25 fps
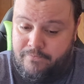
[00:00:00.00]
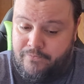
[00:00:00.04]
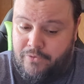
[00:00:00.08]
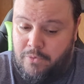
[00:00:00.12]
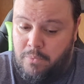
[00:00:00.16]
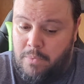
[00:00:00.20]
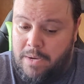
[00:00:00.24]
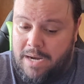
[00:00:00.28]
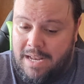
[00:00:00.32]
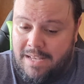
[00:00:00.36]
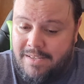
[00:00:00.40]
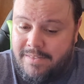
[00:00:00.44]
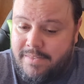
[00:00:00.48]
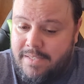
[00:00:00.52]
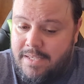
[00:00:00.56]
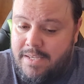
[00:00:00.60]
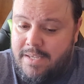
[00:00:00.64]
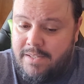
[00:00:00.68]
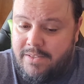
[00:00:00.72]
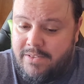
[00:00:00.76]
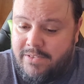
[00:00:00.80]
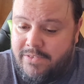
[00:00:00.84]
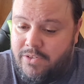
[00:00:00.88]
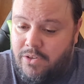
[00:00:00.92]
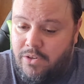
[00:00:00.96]
from what I
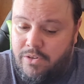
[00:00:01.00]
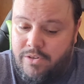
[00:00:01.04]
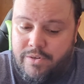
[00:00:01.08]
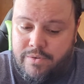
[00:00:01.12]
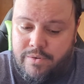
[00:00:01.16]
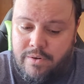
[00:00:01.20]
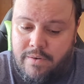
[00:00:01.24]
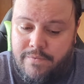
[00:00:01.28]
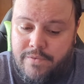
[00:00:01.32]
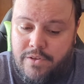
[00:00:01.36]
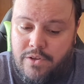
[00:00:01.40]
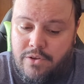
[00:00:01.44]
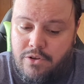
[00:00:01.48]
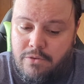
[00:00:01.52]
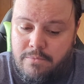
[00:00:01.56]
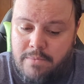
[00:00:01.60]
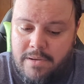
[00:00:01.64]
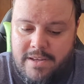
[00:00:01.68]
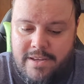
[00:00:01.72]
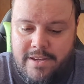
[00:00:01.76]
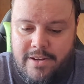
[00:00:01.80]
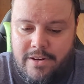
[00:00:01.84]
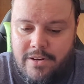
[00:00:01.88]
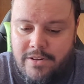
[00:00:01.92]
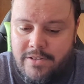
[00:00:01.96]
see, it's still under review,
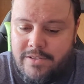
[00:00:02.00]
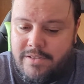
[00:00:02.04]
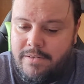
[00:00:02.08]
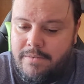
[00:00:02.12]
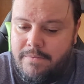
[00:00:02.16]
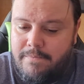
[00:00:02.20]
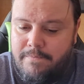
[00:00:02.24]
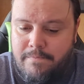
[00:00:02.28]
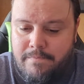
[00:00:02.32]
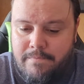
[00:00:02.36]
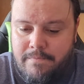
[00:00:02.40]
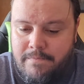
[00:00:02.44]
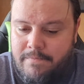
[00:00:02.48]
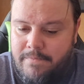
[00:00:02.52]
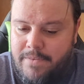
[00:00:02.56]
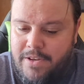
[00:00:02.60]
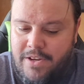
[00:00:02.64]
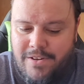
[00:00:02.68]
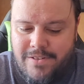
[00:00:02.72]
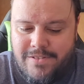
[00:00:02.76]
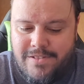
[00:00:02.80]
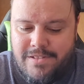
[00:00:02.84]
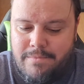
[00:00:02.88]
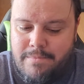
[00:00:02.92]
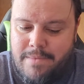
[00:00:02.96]
but here's
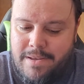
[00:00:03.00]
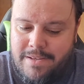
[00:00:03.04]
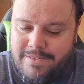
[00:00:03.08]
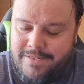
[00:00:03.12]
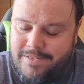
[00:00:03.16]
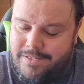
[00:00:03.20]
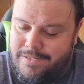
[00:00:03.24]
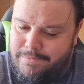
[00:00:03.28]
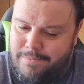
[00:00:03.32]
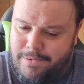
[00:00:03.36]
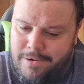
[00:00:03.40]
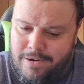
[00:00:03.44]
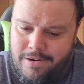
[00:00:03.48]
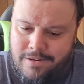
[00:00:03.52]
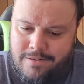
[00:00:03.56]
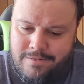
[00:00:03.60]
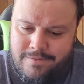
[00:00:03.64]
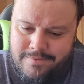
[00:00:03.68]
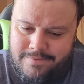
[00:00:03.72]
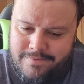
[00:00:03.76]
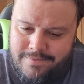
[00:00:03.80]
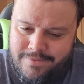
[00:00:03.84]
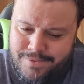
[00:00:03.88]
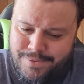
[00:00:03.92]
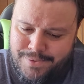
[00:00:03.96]
the messed up part,
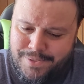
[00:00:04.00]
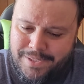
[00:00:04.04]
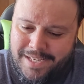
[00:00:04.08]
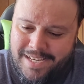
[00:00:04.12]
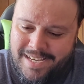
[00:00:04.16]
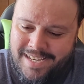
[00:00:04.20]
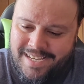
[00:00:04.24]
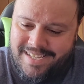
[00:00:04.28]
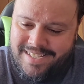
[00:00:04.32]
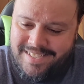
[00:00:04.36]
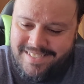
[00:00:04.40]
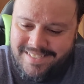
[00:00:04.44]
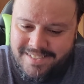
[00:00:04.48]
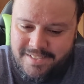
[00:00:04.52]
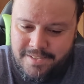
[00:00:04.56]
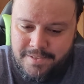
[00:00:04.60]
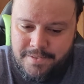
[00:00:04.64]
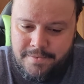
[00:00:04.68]
okay?